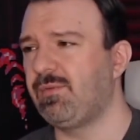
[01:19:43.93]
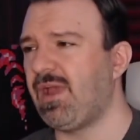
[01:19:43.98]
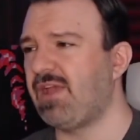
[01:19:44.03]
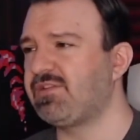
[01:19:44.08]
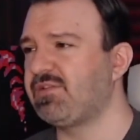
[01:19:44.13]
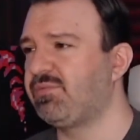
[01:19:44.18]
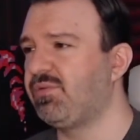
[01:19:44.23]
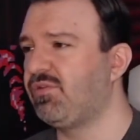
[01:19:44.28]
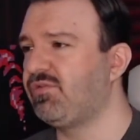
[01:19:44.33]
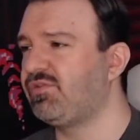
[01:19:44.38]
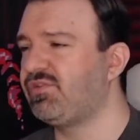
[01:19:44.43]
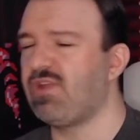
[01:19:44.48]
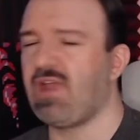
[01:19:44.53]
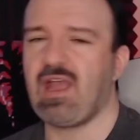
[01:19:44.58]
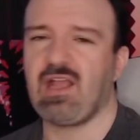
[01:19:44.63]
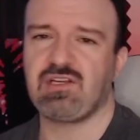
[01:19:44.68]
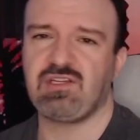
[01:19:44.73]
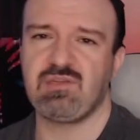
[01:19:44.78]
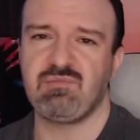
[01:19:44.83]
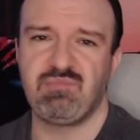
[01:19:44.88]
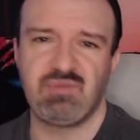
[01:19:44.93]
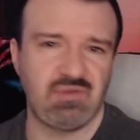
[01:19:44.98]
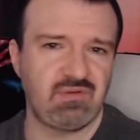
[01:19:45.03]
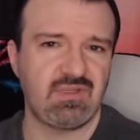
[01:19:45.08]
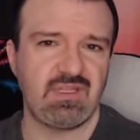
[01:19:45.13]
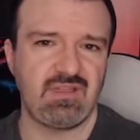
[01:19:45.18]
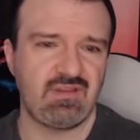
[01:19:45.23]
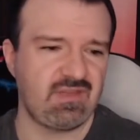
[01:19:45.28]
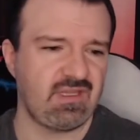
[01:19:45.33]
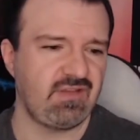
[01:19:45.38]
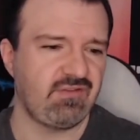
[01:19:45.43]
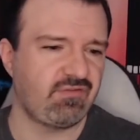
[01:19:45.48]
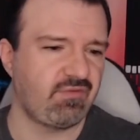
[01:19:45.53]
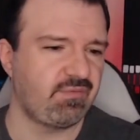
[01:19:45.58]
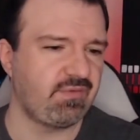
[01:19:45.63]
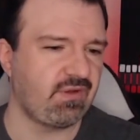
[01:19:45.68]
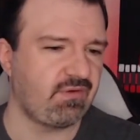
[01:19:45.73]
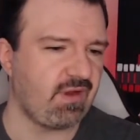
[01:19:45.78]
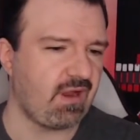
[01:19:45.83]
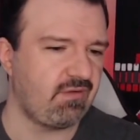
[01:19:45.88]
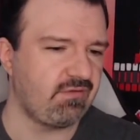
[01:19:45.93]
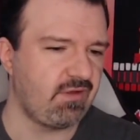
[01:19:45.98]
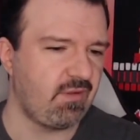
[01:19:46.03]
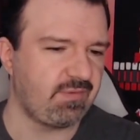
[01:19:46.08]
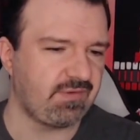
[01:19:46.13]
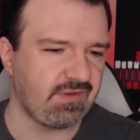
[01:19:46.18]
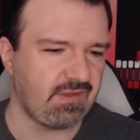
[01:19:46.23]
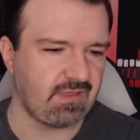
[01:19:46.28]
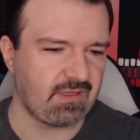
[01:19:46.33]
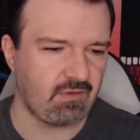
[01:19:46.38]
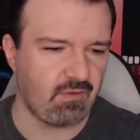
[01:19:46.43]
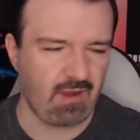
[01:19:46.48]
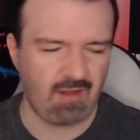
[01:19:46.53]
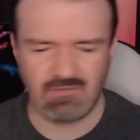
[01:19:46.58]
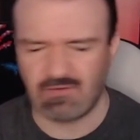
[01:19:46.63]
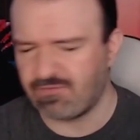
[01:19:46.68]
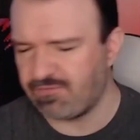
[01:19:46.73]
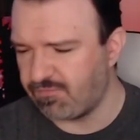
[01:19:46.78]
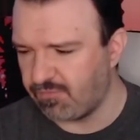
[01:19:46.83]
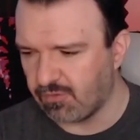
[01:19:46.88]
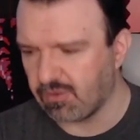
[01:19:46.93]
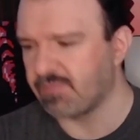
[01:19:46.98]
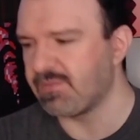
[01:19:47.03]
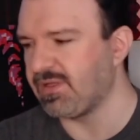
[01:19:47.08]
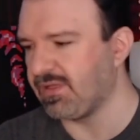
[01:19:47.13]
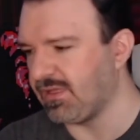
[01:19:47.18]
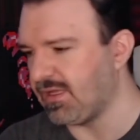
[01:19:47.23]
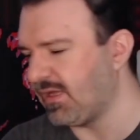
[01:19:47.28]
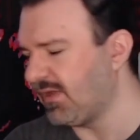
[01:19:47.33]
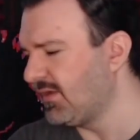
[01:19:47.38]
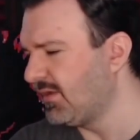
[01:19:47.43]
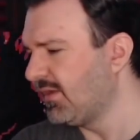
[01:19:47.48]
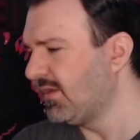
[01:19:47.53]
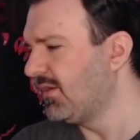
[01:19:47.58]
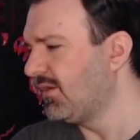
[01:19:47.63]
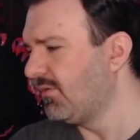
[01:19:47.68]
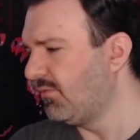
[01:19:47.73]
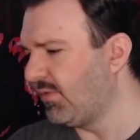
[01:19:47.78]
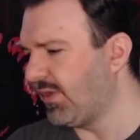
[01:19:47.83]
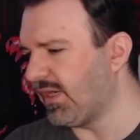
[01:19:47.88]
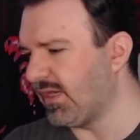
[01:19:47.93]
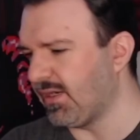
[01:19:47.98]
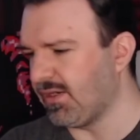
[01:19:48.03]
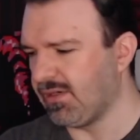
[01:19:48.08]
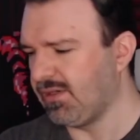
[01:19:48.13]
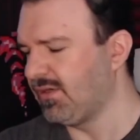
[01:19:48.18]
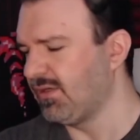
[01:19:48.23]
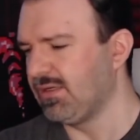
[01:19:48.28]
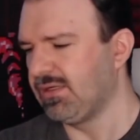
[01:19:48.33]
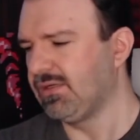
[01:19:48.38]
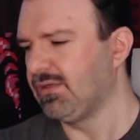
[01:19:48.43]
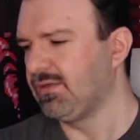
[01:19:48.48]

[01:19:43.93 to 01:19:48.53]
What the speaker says: as opposed to actually building things from the ground up. It's not like, oh, I have a formula where,